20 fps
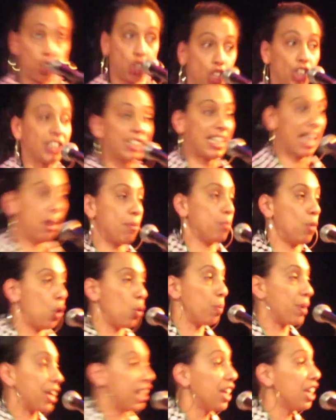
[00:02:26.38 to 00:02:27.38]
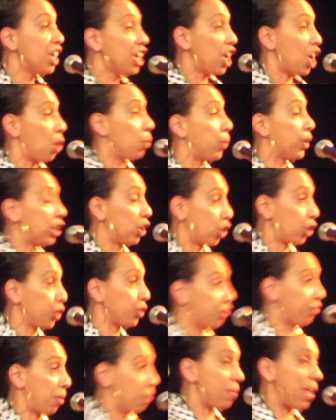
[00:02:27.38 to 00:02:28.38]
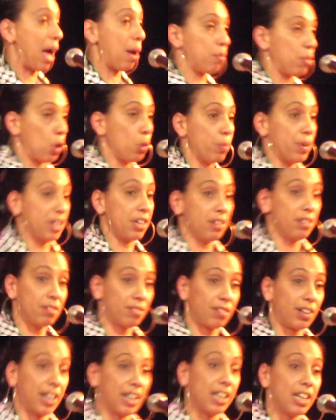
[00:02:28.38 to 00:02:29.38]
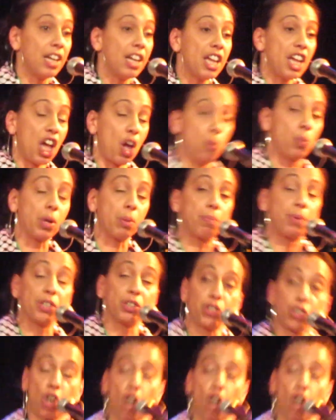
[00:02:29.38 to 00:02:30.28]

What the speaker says: took that moment and we learned from that moment, right? And we built